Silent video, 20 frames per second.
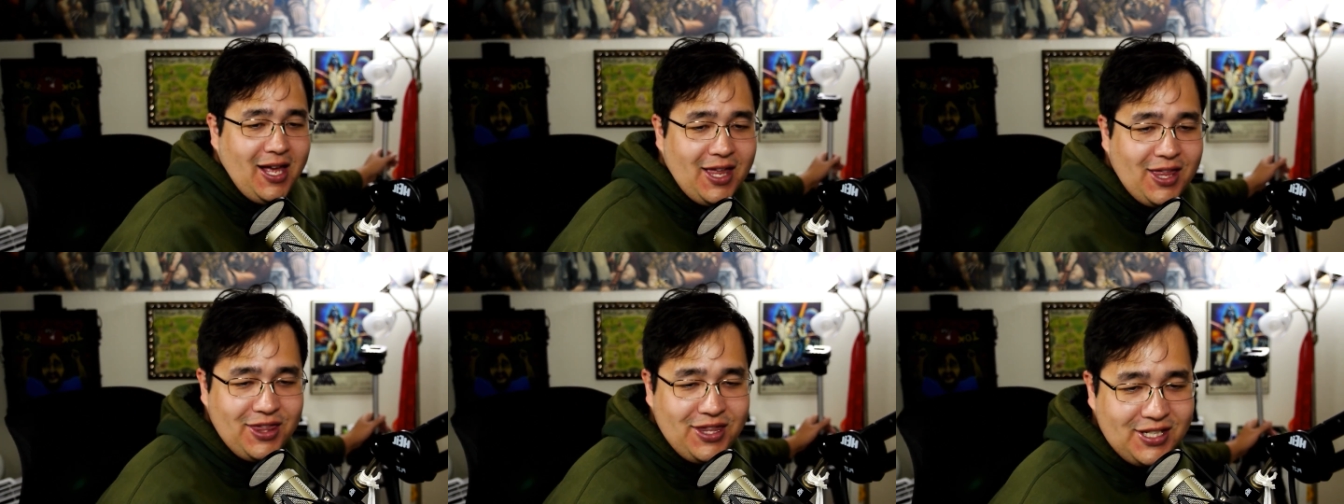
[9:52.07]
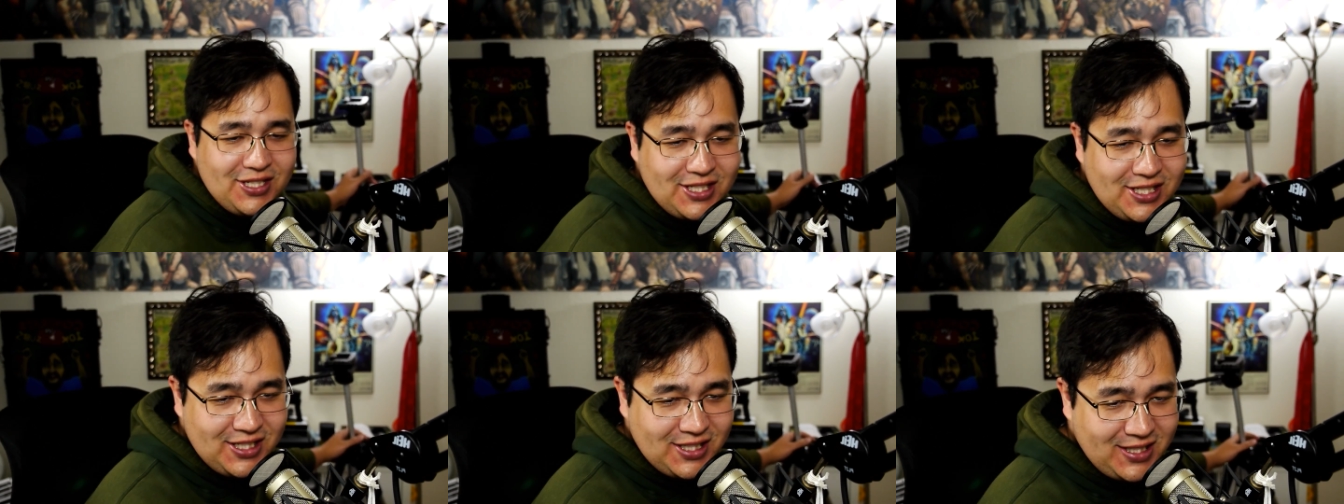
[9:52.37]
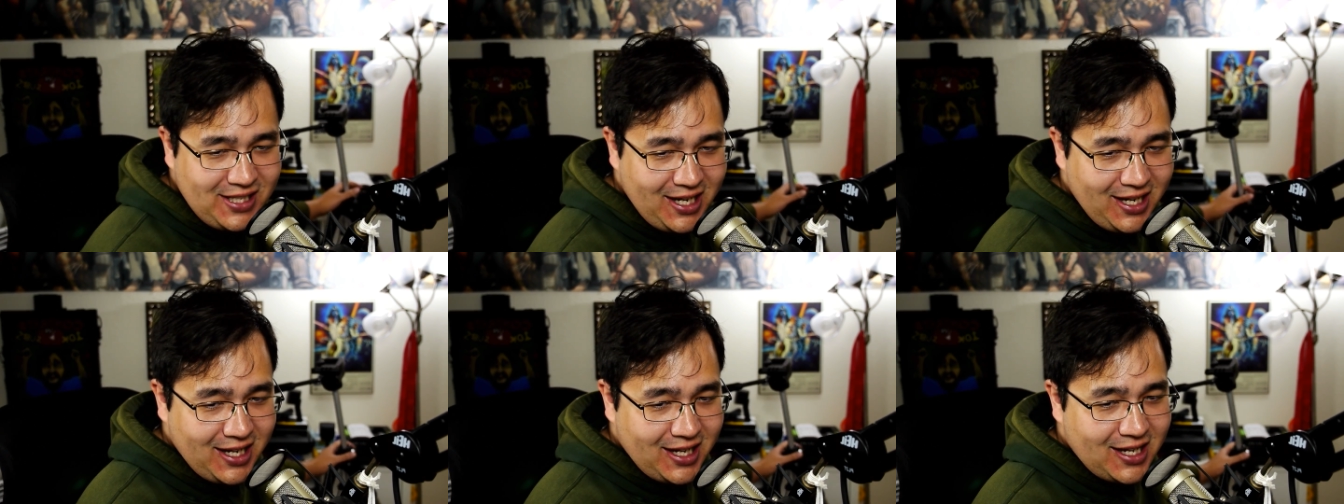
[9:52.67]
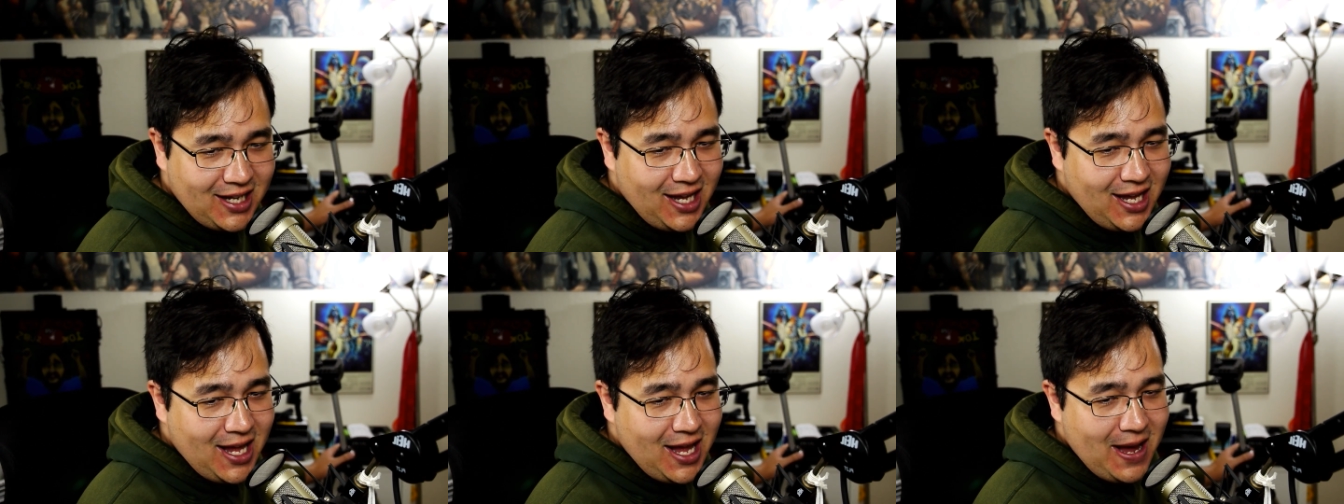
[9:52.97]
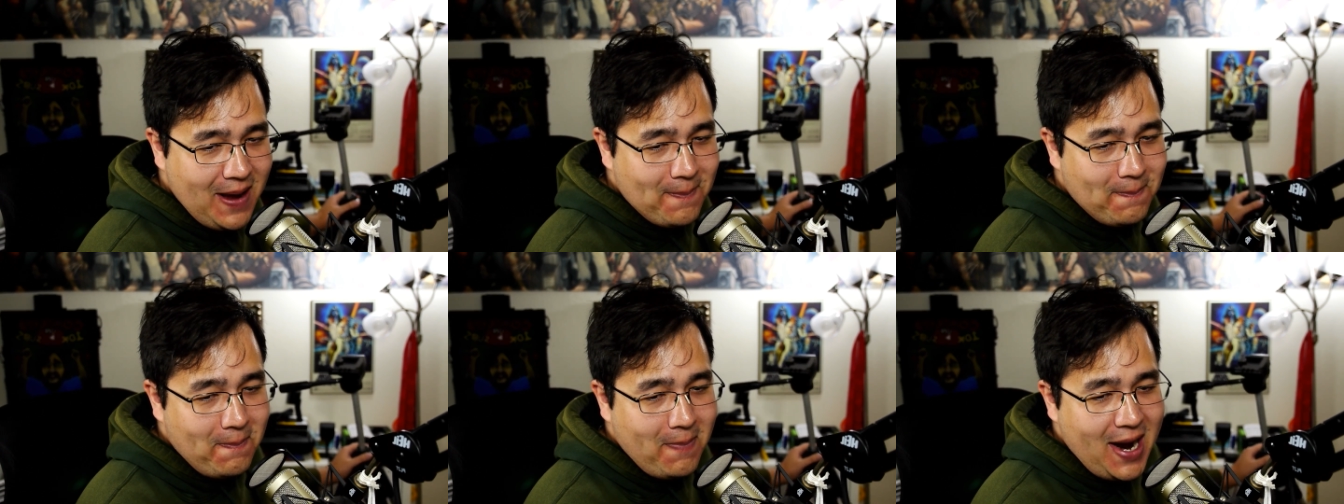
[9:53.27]
this is like
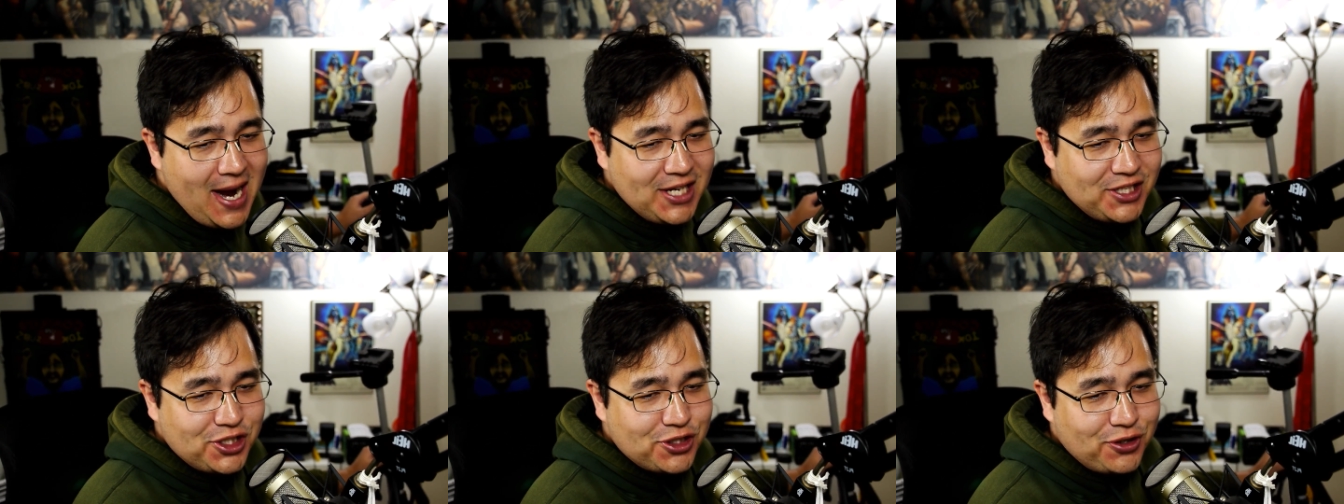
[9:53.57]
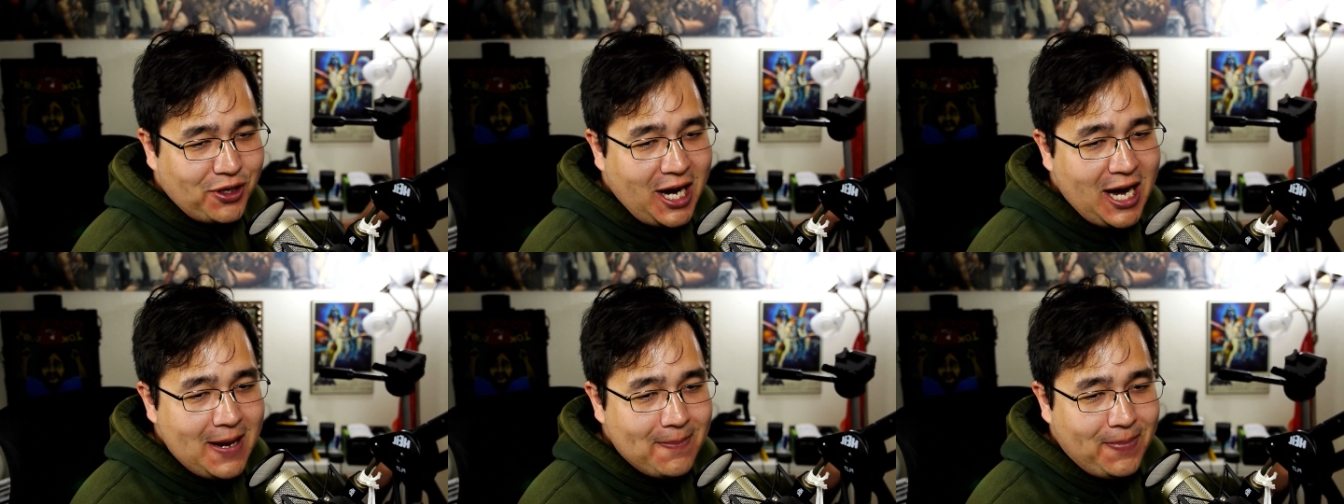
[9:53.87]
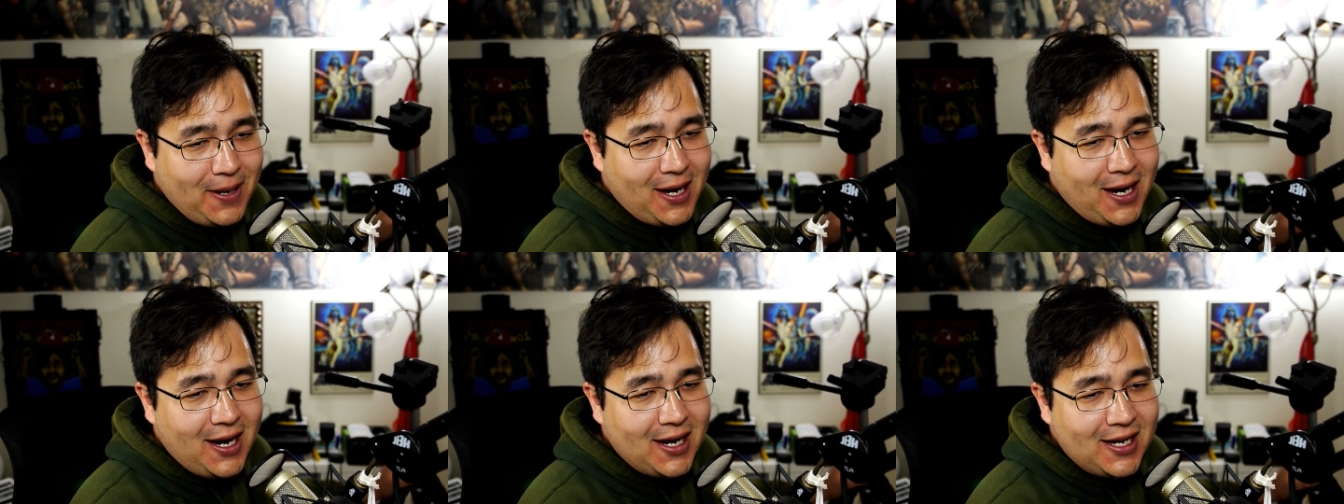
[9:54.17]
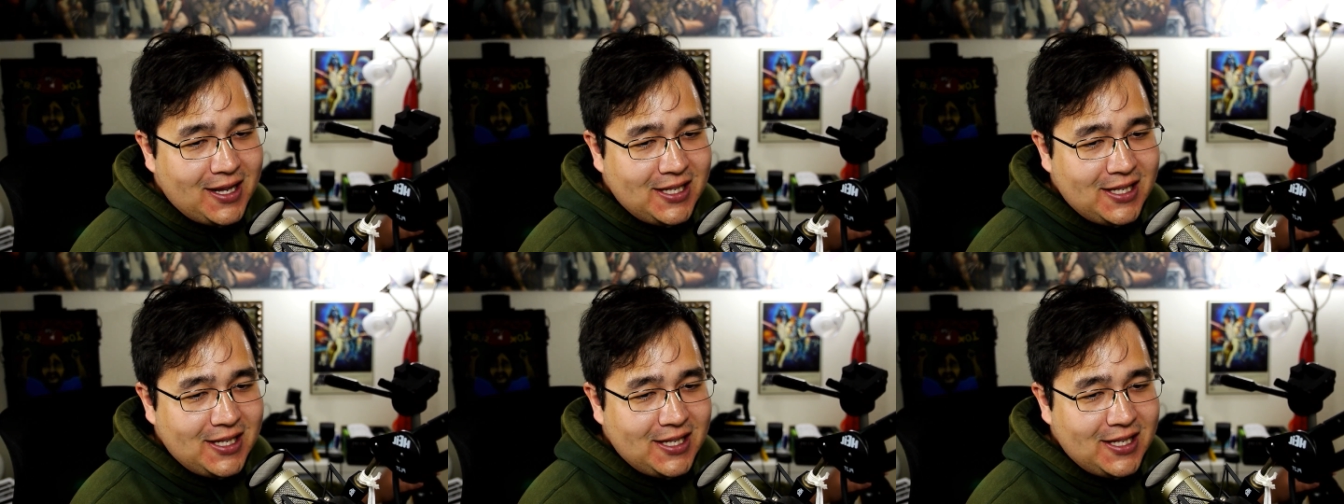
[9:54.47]
my tripod,